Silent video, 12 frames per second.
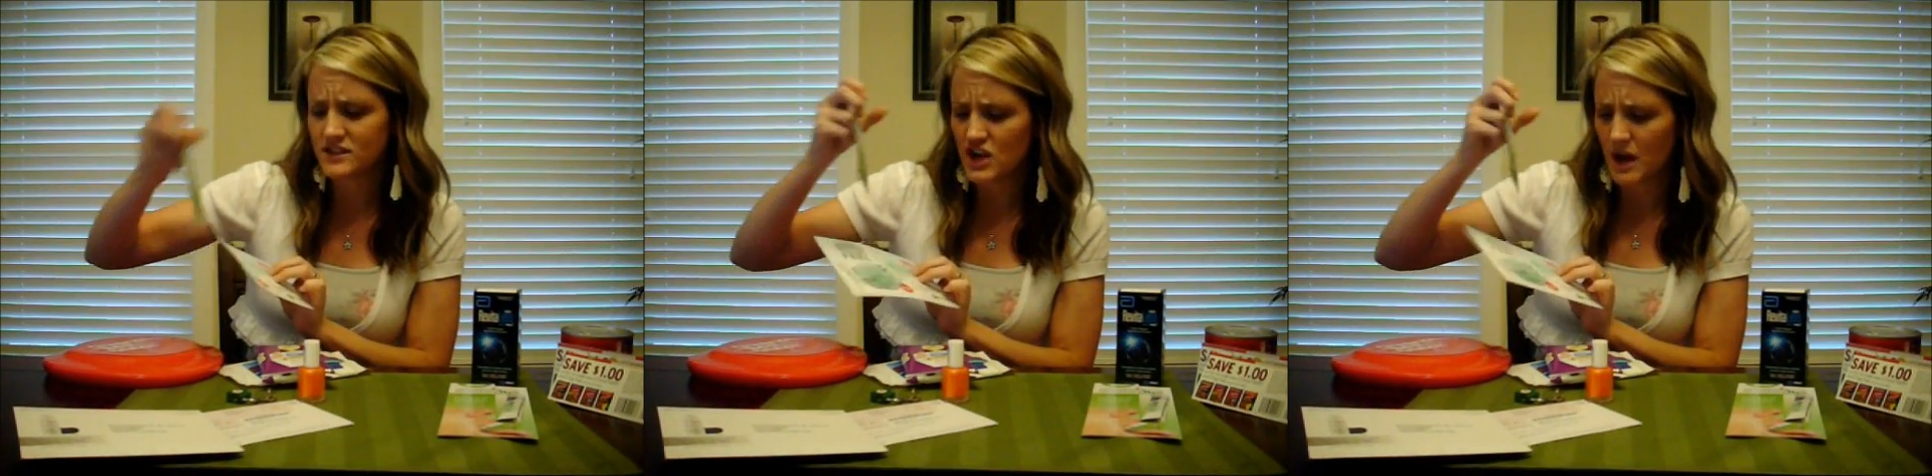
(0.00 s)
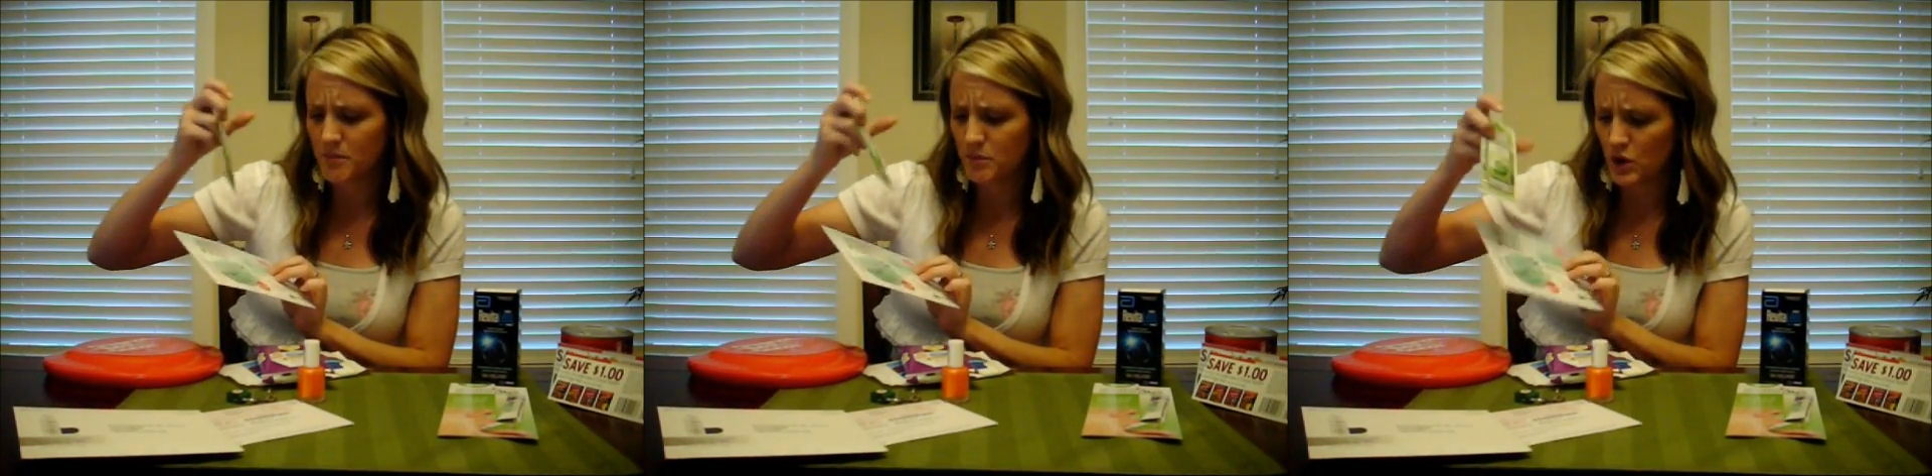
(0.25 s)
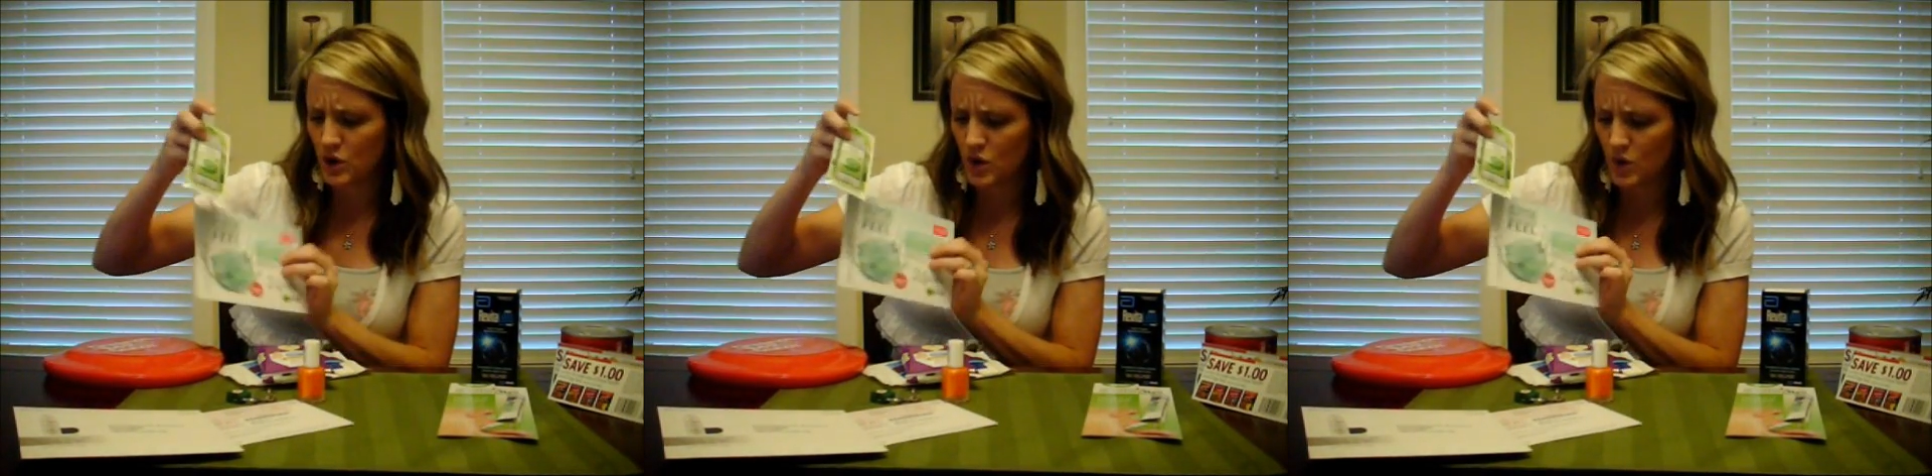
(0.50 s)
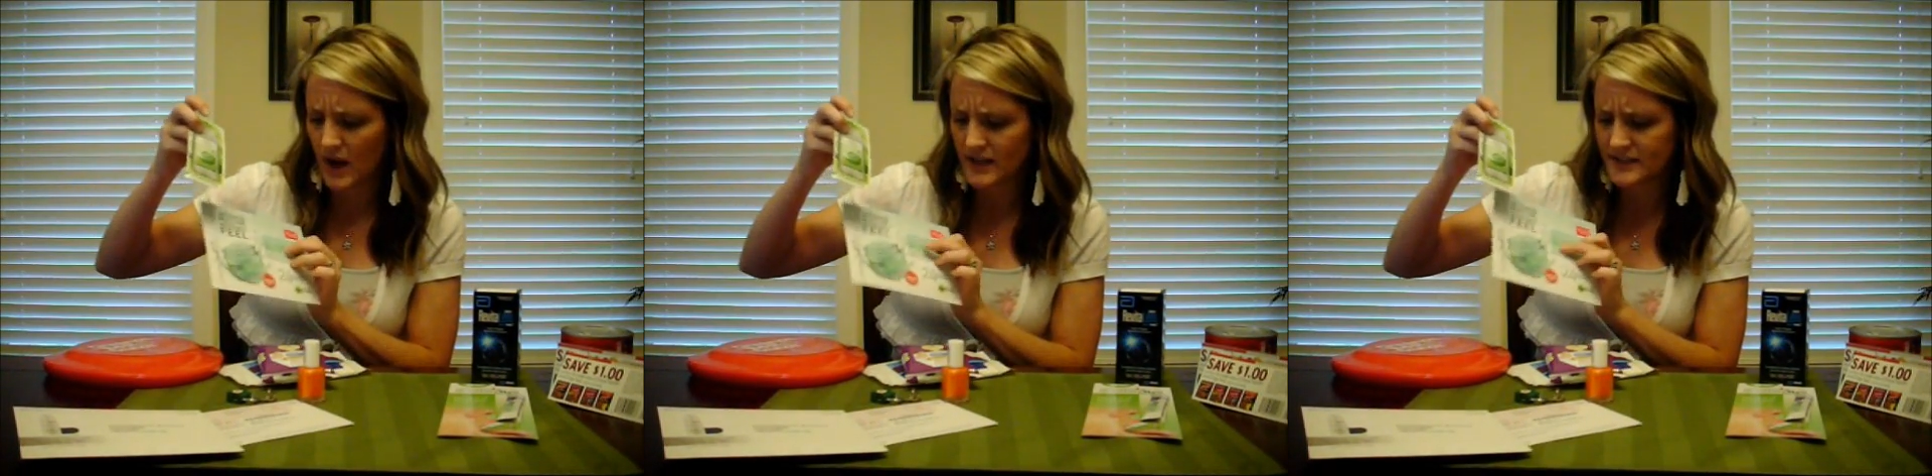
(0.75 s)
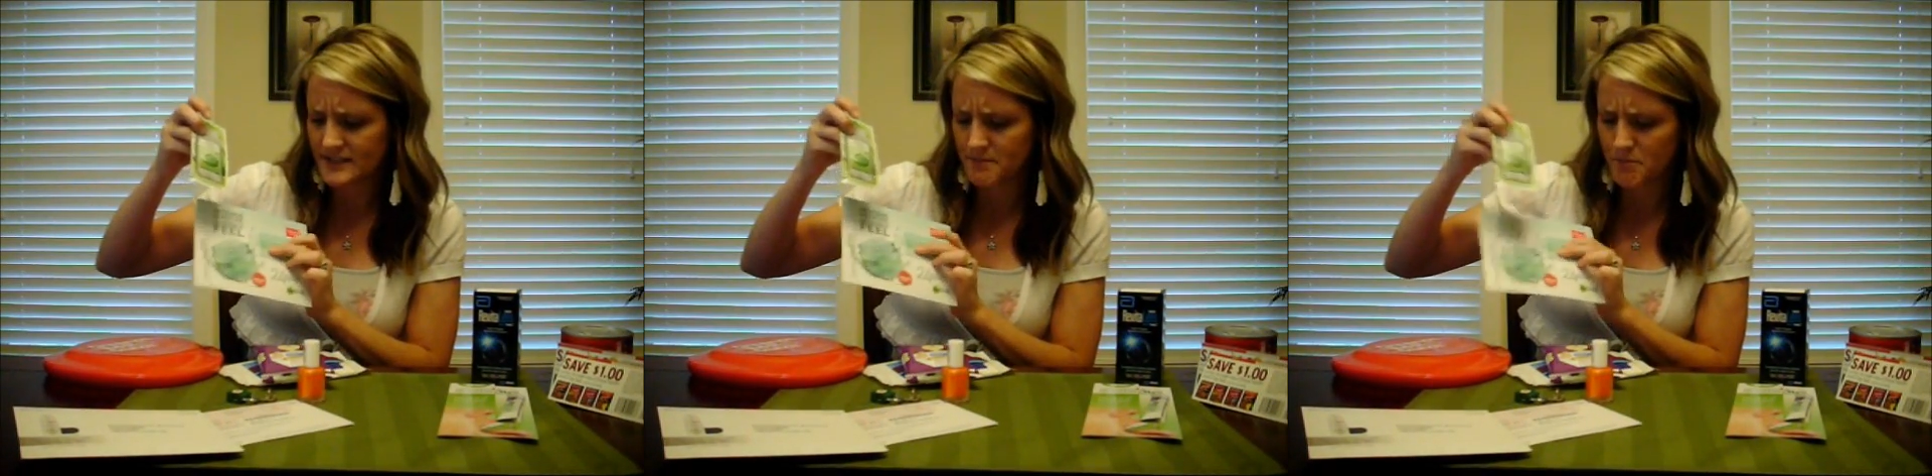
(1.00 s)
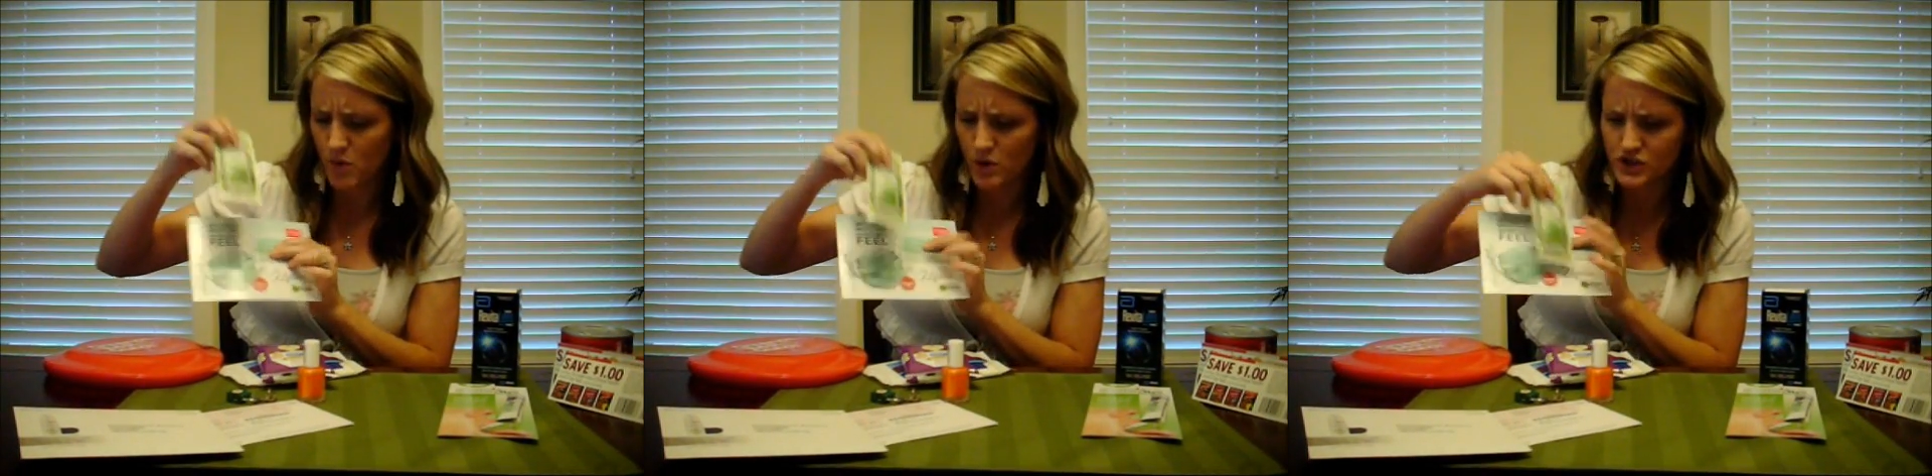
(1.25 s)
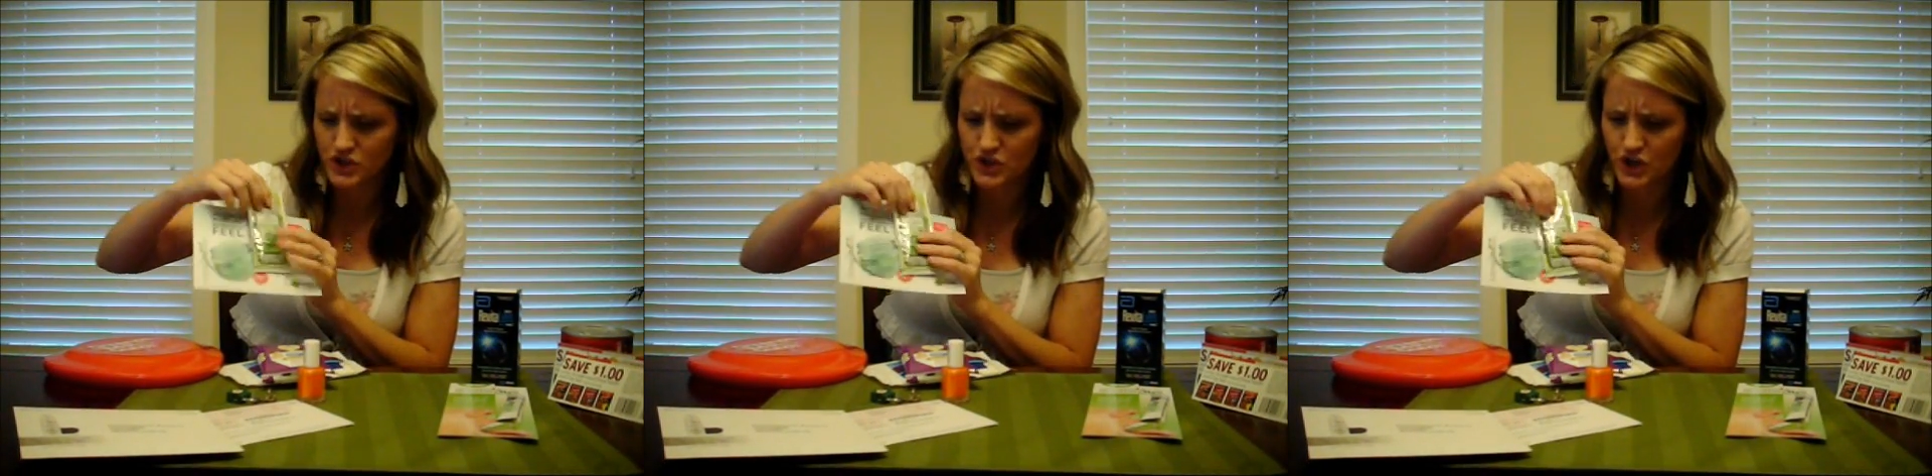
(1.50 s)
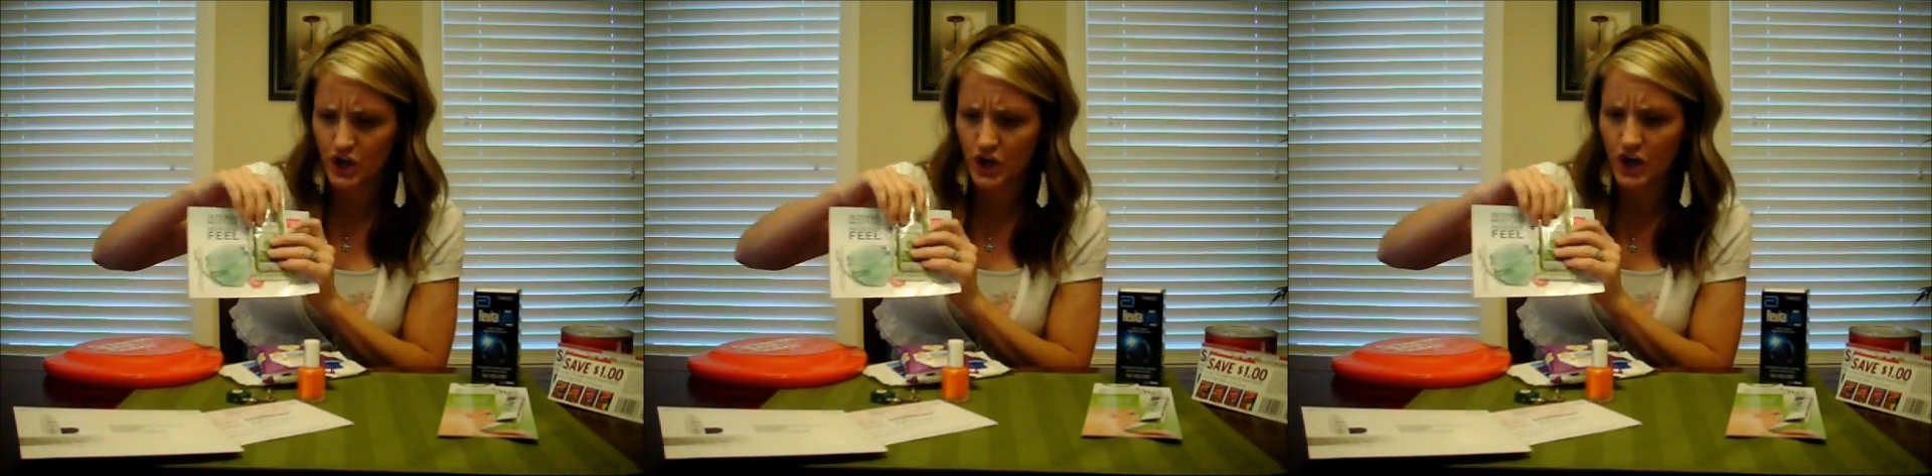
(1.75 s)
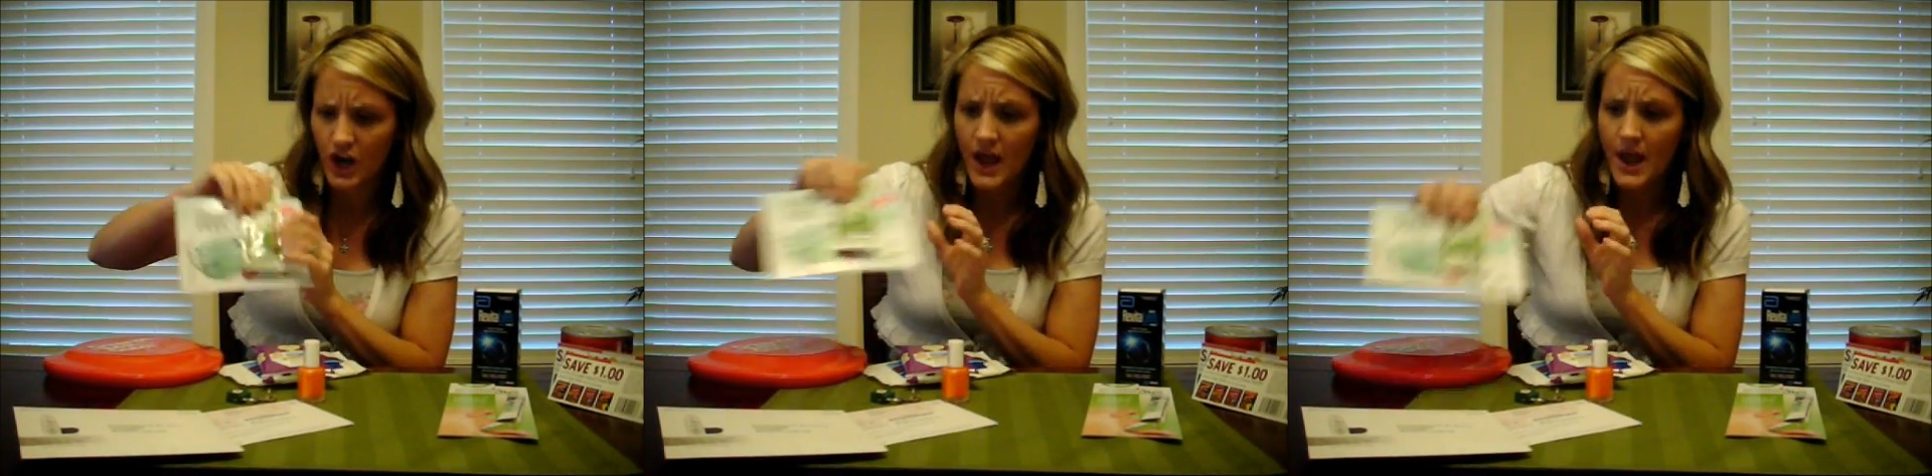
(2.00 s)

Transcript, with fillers: Shampoo and some moisture.